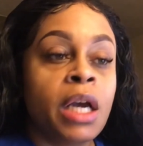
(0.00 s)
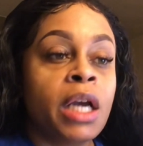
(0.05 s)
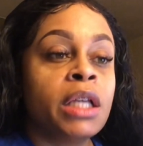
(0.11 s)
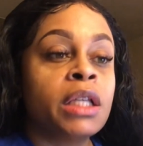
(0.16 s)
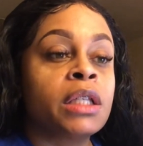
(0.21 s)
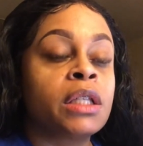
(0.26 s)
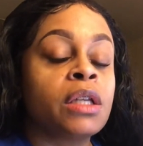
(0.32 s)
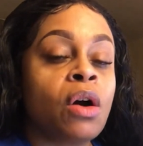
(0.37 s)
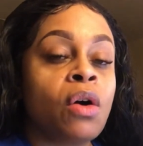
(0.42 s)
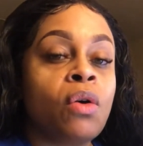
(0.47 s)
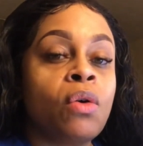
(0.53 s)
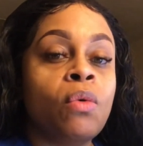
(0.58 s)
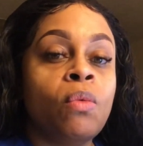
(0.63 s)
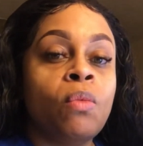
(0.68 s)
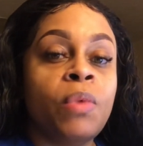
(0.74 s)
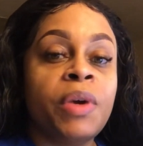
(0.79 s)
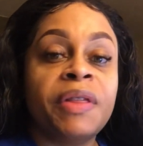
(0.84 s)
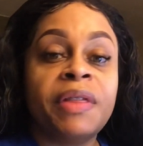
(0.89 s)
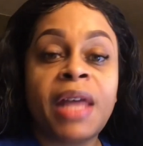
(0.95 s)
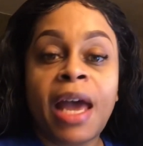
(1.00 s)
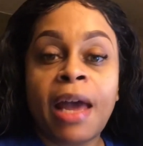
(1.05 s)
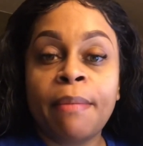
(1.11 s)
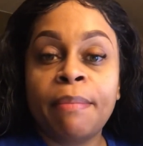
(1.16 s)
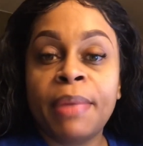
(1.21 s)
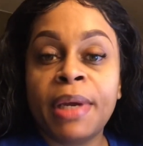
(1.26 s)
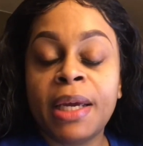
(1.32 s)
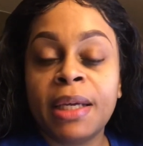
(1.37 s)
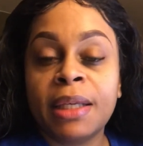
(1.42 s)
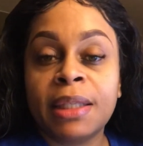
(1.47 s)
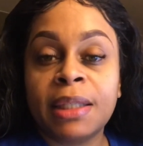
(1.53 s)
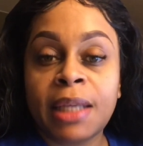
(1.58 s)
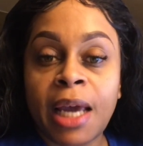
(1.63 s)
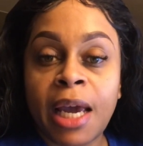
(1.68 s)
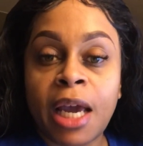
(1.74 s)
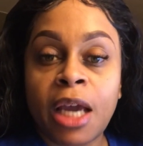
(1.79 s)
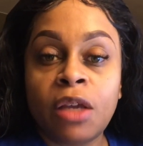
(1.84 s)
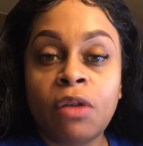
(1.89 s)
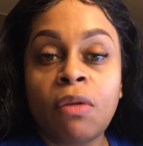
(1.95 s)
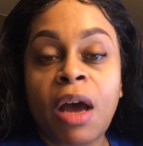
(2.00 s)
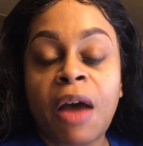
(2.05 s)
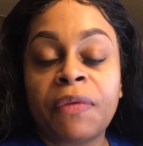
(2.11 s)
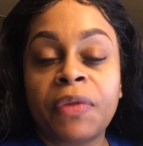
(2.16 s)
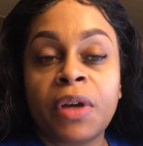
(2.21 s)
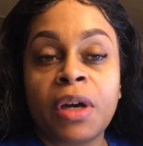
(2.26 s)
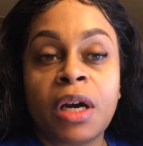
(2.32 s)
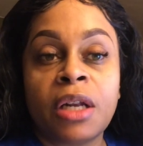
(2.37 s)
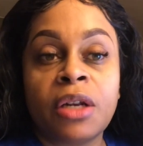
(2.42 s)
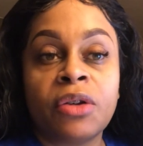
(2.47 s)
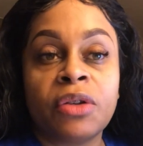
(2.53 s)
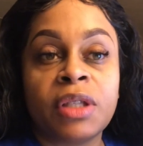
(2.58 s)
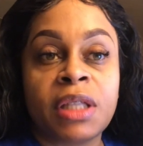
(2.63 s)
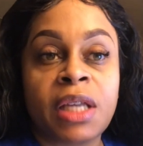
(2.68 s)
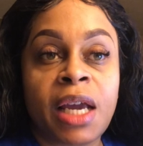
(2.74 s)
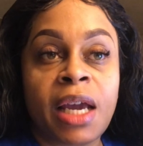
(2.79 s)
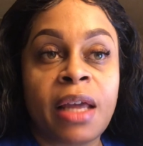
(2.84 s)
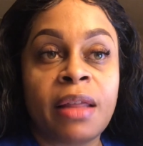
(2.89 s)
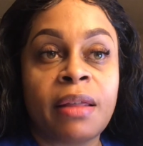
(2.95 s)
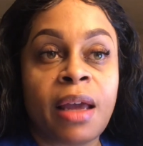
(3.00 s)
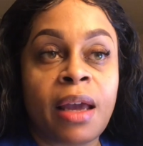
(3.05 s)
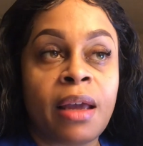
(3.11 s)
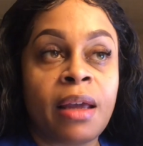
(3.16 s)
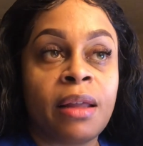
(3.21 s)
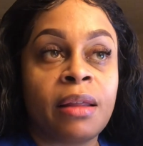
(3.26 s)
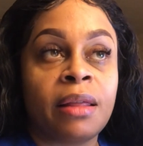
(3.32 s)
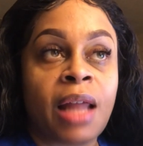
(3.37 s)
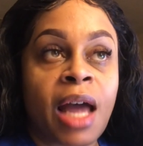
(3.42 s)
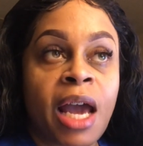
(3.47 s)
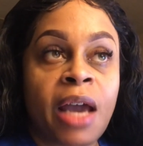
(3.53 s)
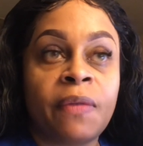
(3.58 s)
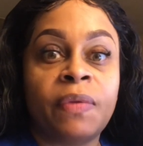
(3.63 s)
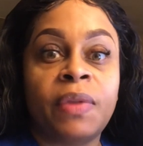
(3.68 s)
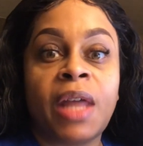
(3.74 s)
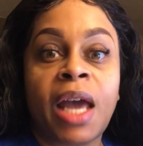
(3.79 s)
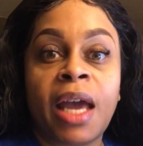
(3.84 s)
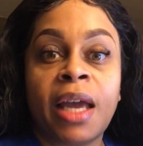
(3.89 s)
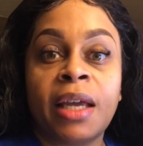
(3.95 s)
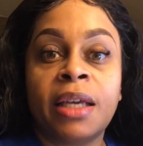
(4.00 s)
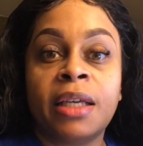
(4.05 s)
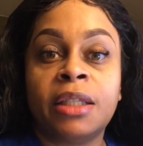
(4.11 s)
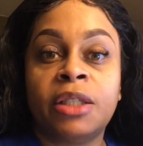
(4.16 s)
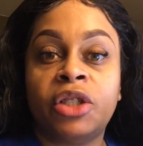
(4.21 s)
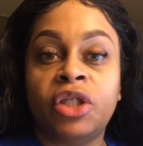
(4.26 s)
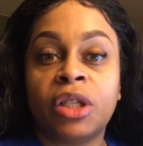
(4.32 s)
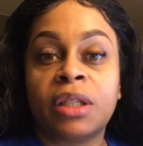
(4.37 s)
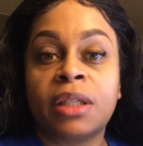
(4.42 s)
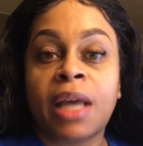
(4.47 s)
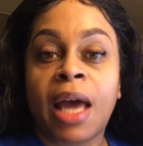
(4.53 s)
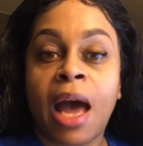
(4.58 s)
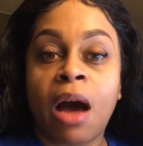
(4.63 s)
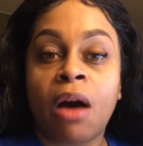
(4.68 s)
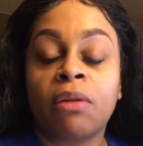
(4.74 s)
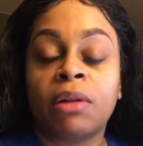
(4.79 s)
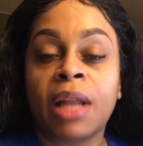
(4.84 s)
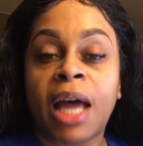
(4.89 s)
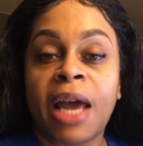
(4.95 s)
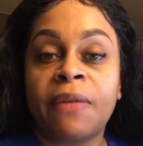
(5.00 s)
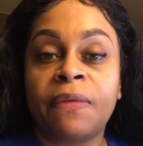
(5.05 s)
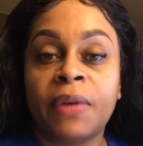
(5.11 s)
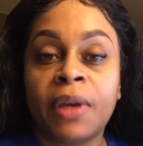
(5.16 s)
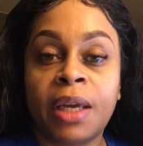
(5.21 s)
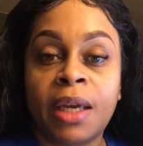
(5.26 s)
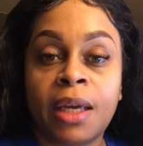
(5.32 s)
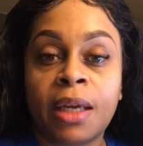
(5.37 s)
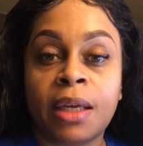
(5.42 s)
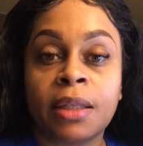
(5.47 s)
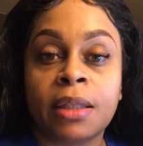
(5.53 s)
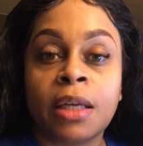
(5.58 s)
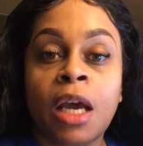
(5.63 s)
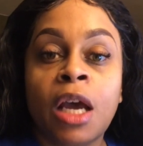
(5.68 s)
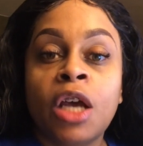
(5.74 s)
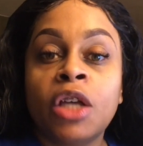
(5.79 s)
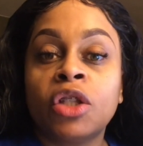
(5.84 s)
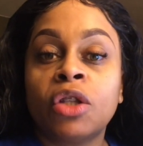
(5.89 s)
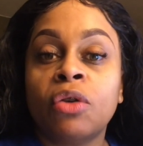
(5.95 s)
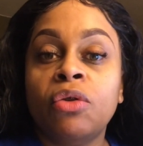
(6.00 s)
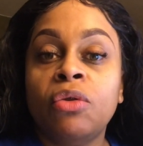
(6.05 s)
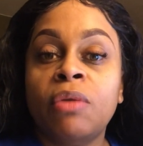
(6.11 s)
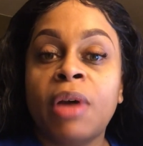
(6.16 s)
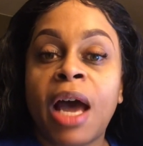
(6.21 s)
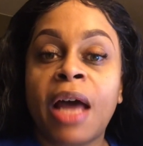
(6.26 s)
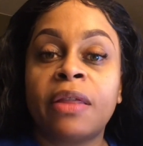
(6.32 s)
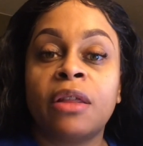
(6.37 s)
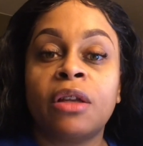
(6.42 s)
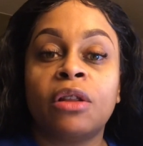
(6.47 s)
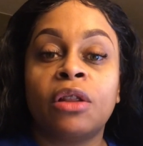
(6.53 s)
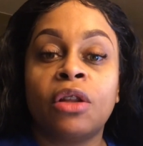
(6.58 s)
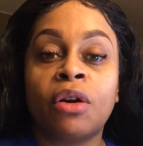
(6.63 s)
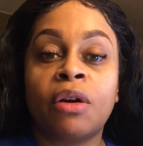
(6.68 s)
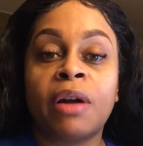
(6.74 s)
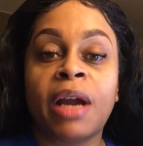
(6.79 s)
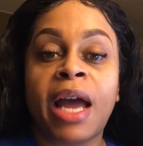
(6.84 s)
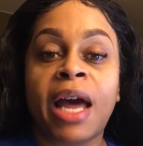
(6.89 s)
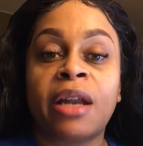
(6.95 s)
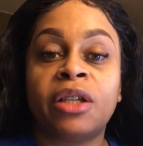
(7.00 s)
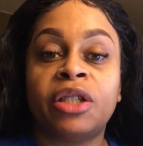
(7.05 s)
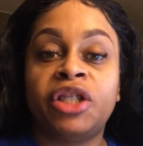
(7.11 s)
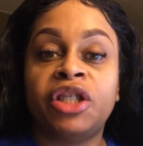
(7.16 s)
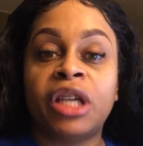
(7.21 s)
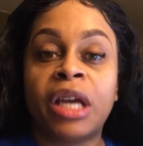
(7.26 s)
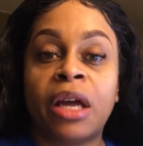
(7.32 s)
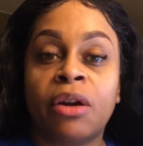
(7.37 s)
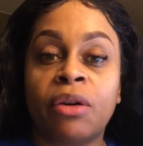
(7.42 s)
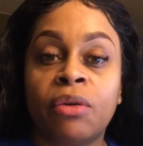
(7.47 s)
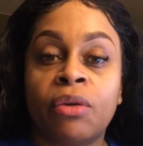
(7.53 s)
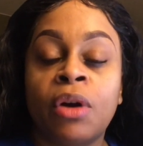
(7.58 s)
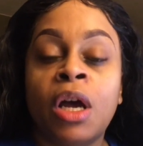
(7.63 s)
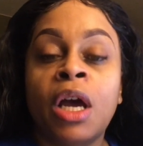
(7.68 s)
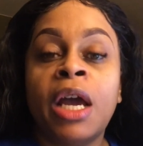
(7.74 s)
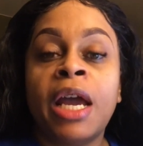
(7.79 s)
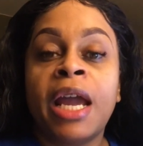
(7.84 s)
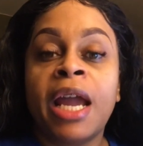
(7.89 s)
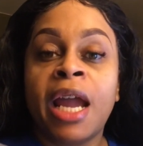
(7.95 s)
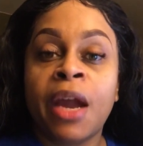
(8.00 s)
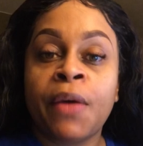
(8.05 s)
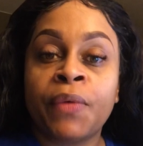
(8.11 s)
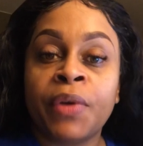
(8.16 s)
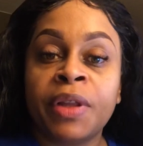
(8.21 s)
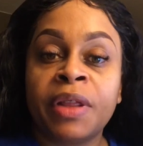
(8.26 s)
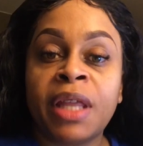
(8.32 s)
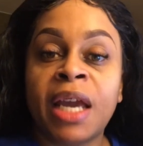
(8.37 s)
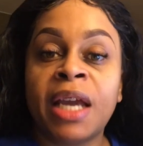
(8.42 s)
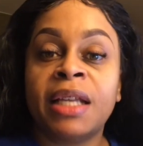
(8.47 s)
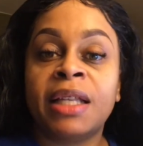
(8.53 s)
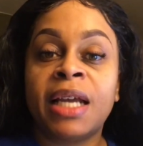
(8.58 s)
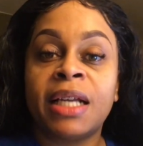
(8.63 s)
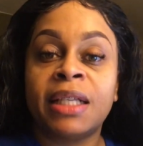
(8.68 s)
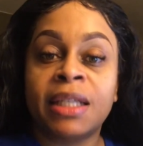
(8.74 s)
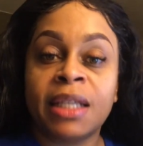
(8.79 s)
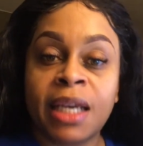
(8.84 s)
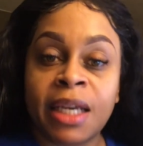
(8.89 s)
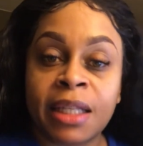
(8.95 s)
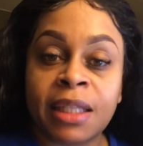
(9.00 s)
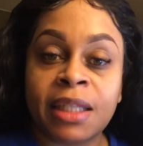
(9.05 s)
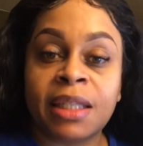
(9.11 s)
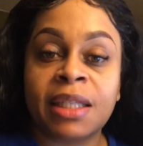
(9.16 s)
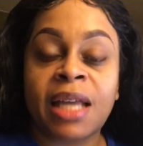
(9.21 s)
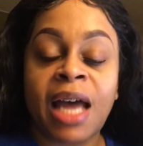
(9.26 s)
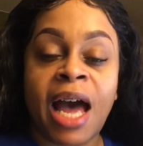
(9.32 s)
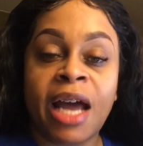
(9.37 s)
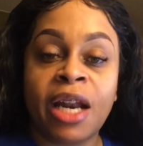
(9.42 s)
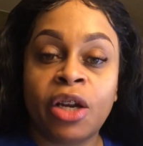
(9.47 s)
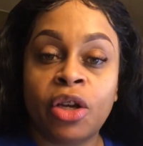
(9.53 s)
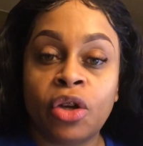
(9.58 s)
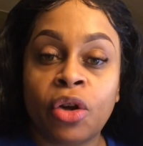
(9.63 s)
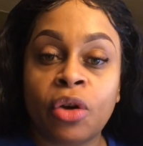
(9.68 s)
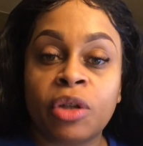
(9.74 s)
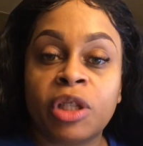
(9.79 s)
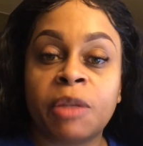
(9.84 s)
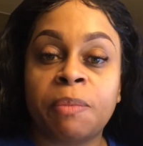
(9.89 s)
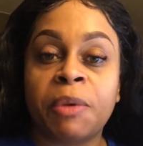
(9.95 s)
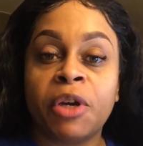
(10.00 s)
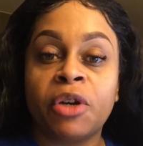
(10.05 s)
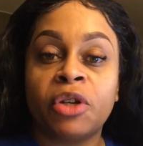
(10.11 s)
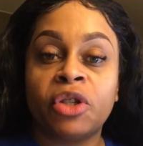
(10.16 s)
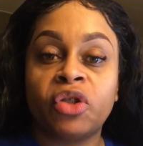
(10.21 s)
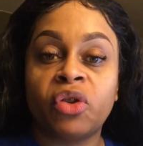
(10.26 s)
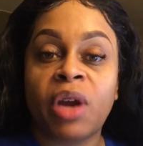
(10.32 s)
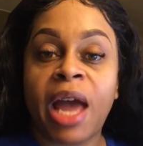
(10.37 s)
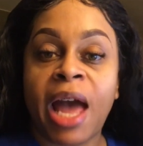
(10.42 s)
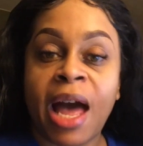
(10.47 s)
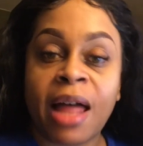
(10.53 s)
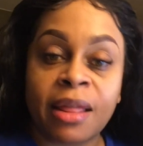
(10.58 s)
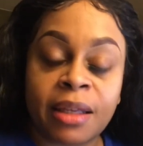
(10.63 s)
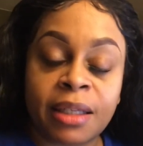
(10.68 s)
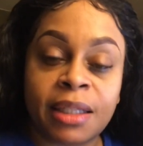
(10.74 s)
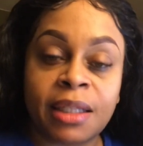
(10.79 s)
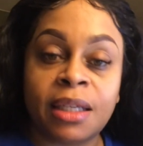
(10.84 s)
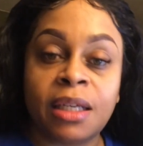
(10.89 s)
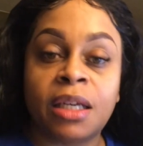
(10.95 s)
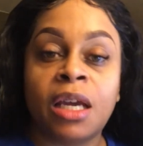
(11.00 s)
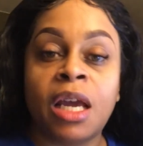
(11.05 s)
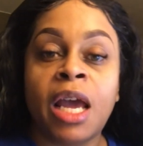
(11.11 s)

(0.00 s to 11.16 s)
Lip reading: So with that being said, you have to understand that in life, that is just how life is. So you have to learn how to channel everything that's inside of your spirituality.